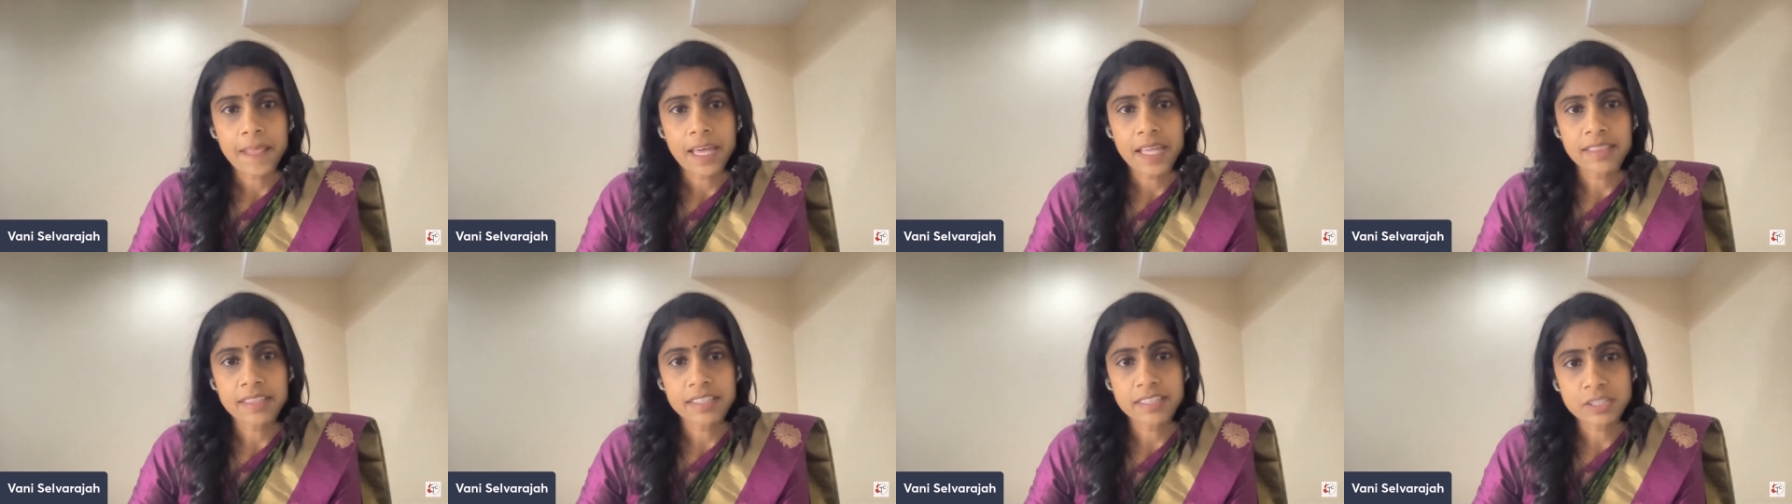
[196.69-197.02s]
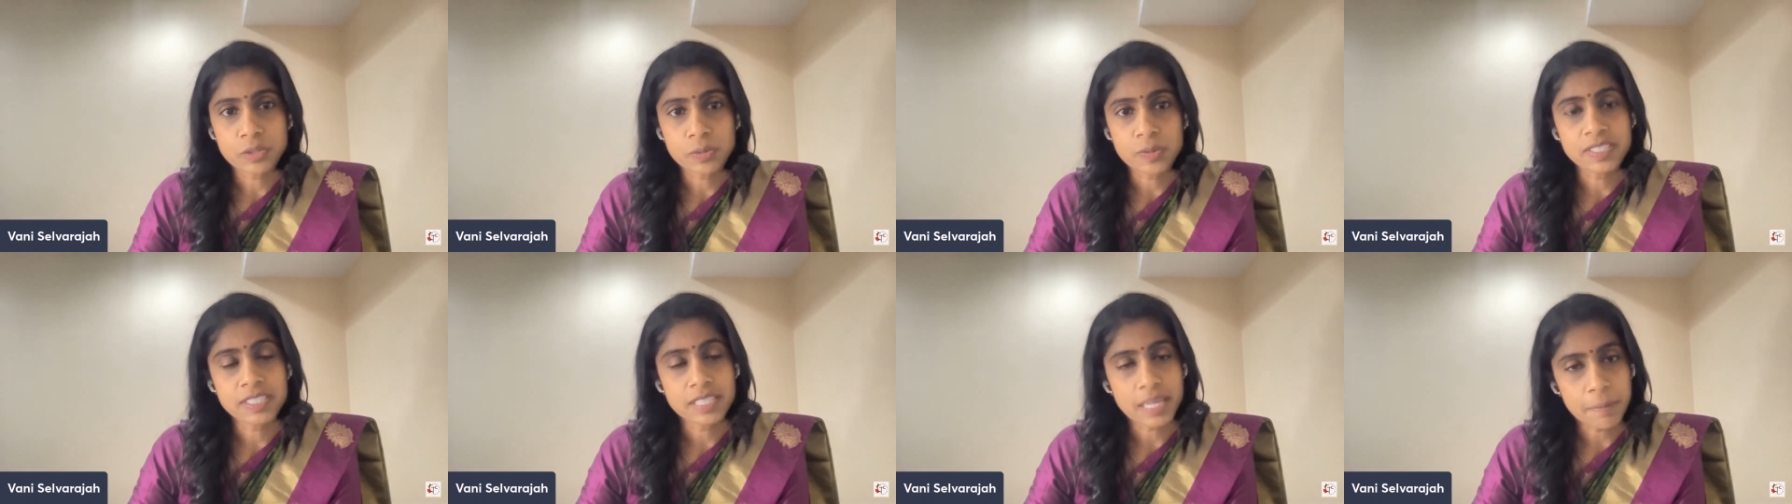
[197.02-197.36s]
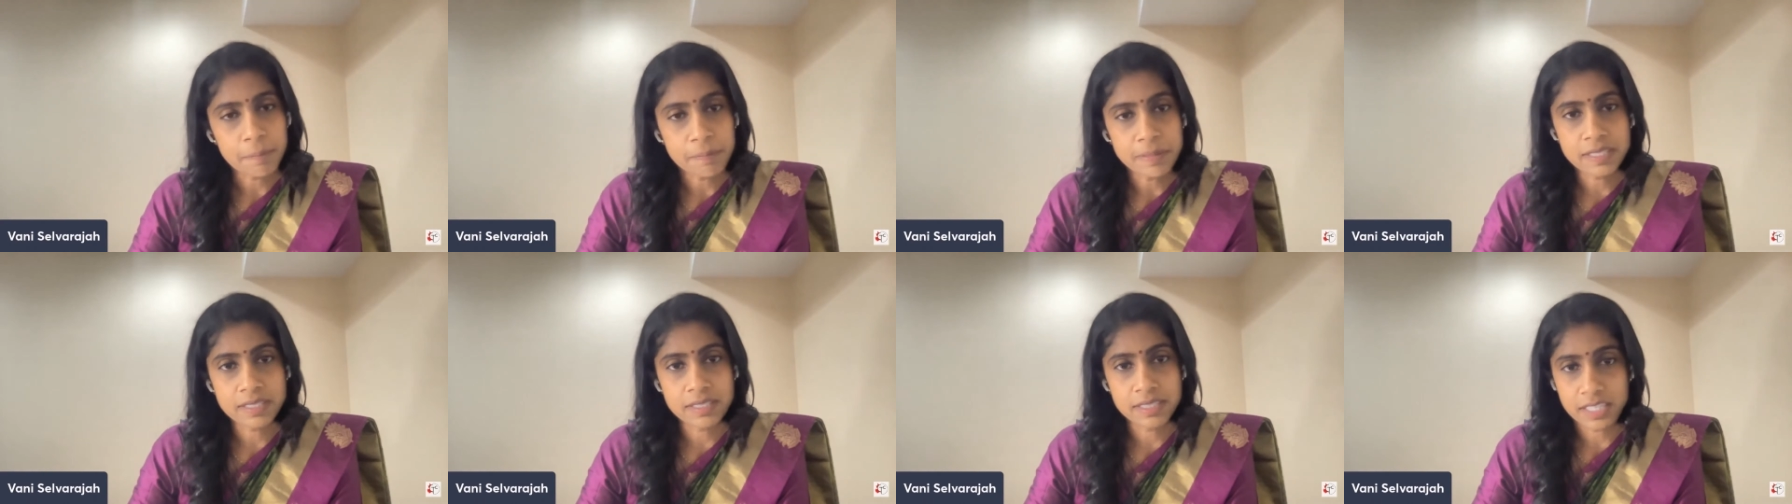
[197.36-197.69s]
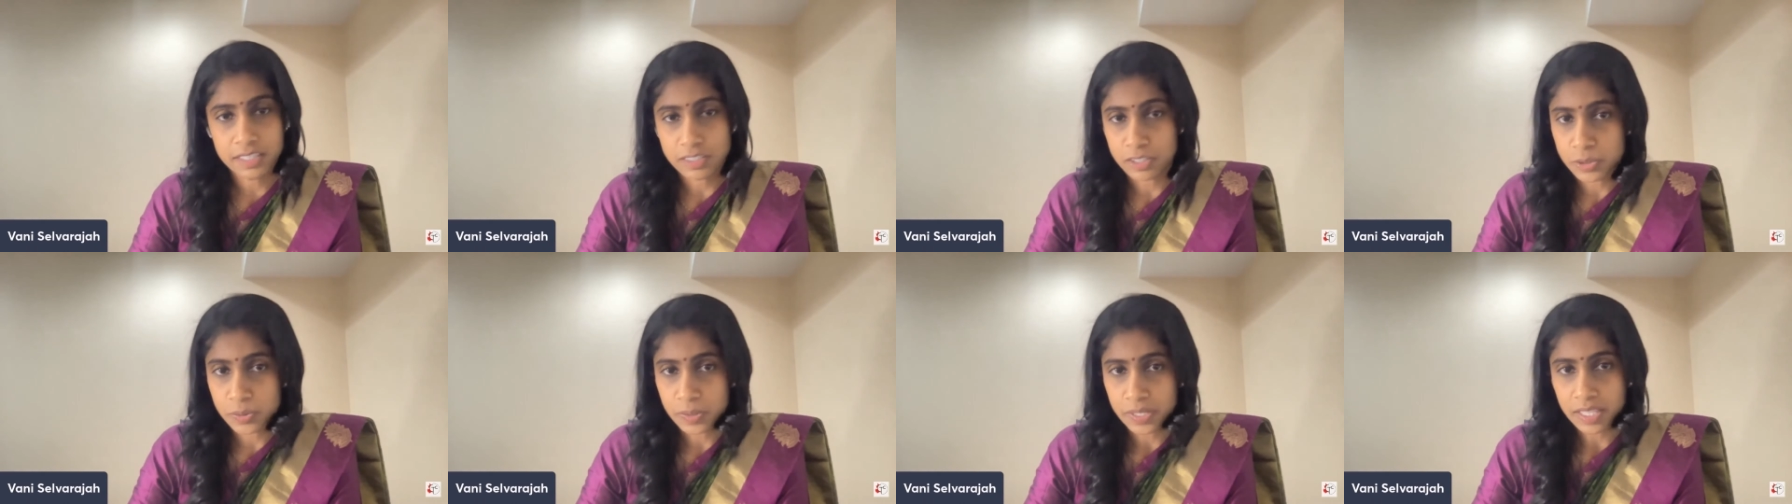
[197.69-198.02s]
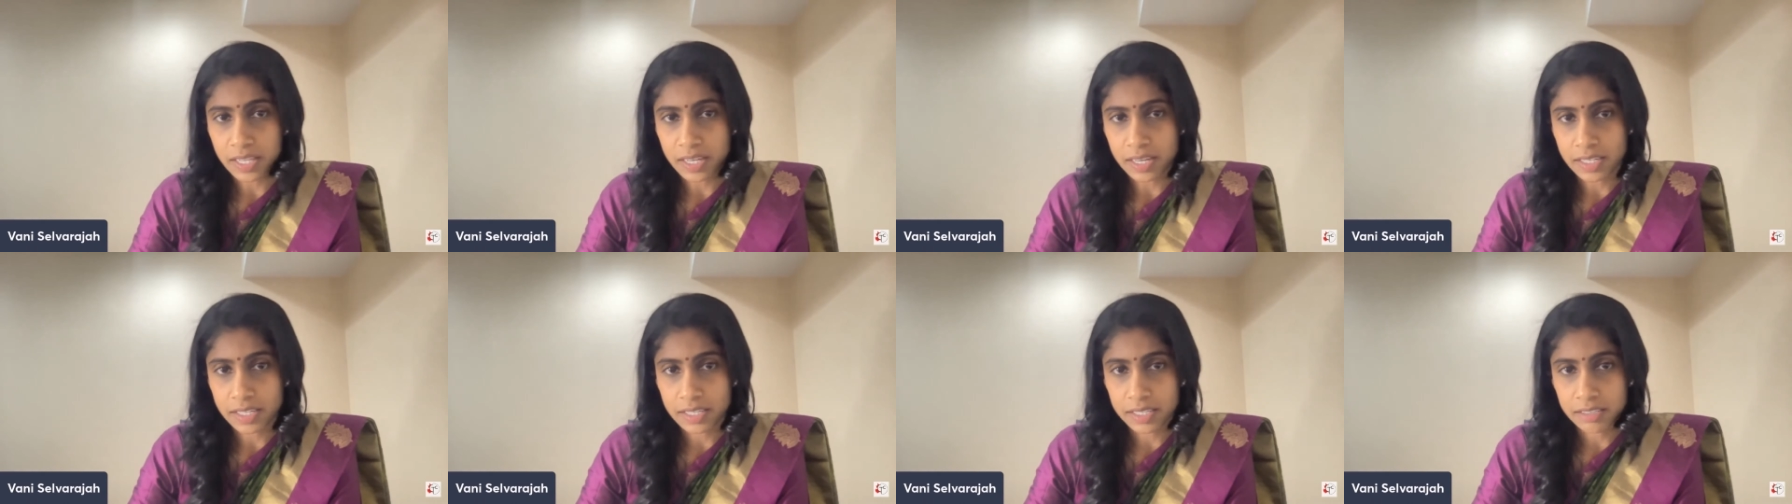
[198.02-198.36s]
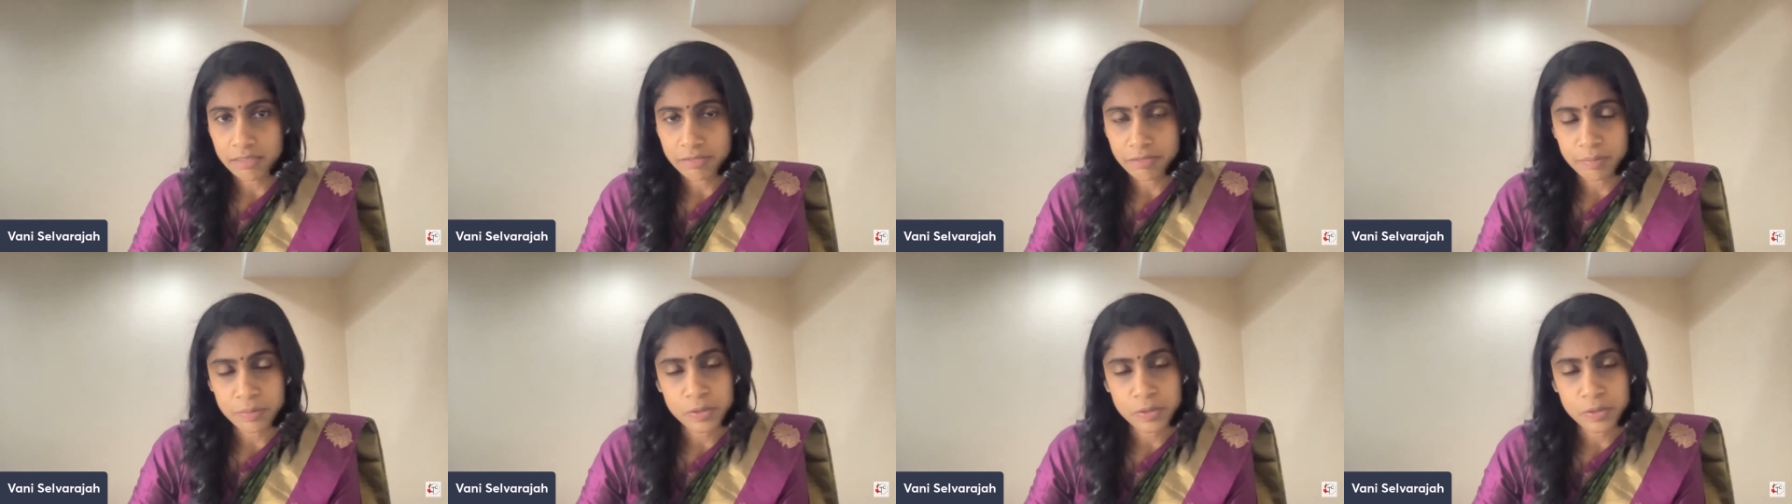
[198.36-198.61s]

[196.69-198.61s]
at the Swiss Embassy in Sri Lanka